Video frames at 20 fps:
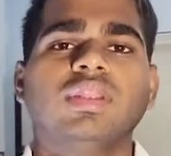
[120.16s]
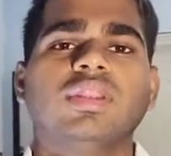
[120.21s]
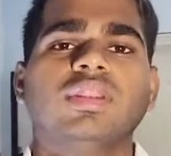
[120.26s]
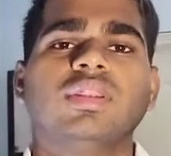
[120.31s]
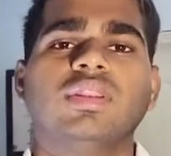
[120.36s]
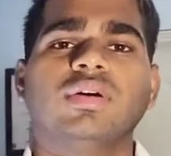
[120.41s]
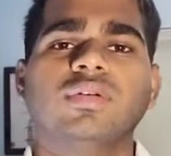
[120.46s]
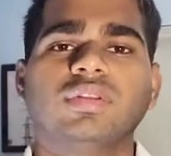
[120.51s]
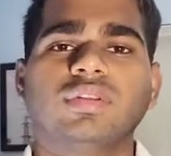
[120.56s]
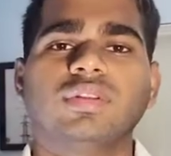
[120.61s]

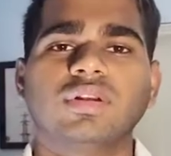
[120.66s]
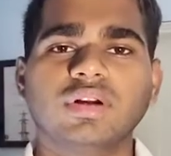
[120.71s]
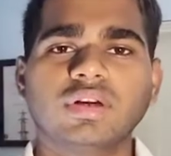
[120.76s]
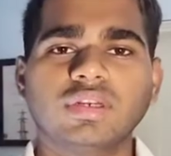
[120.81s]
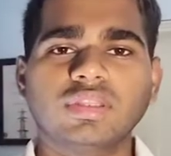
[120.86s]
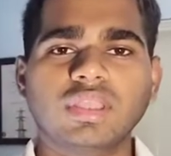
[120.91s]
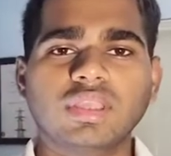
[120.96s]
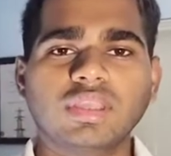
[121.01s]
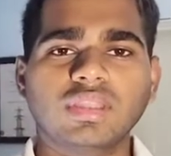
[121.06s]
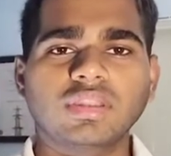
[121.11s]
The
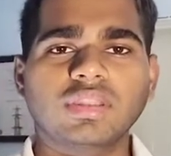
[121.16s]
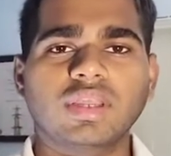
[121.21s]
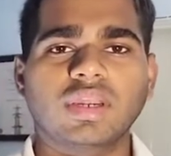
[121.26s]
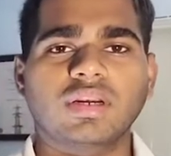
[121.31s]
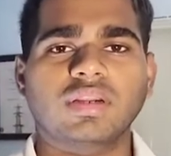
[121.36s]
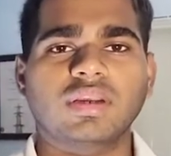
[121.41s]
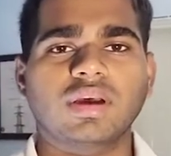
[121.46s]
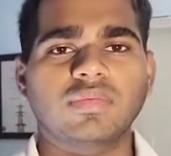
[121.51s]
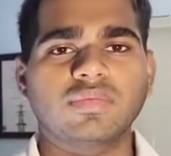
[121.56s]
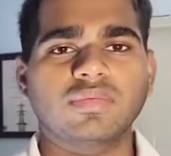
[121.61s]
third thing
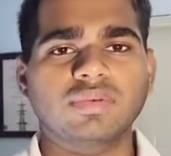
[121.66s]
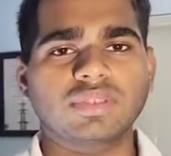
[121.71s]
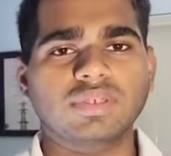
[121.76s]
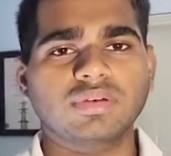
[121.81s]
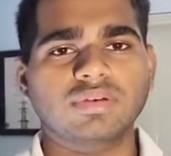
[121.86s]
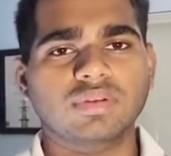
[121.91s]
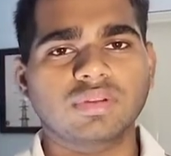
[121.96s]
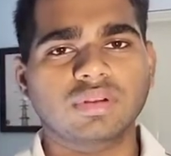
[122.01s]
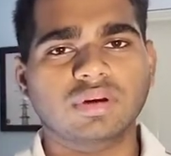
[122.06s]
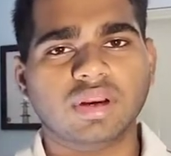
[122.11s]
that comes
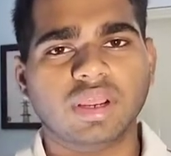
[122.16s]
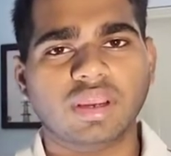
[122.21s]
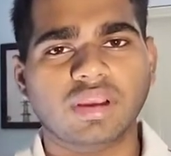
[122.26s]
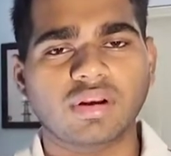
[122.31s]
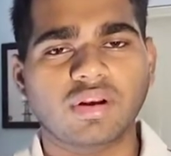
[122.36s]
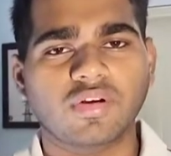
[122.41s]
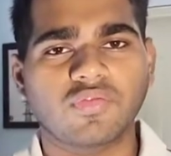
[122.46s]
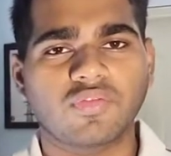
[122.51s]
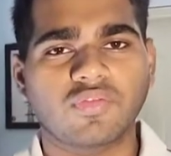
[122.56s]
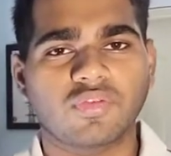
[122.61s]
into the triangle of